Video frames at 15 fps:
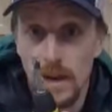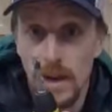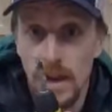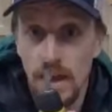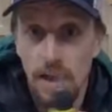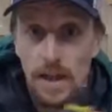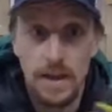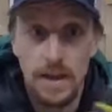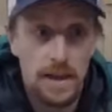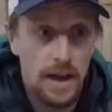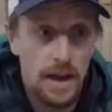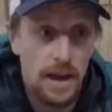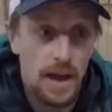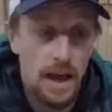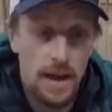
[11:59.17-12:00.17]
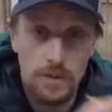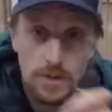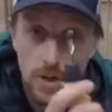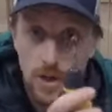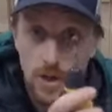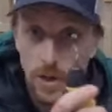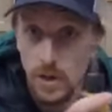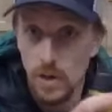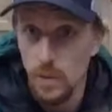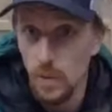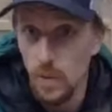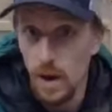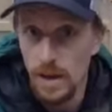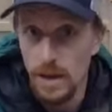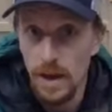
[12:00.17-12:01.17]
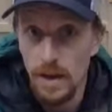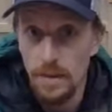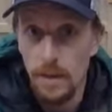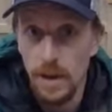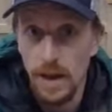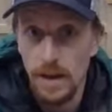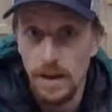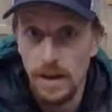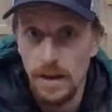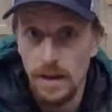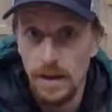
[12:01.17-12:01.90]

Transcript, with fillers: And uh, I will show you what I might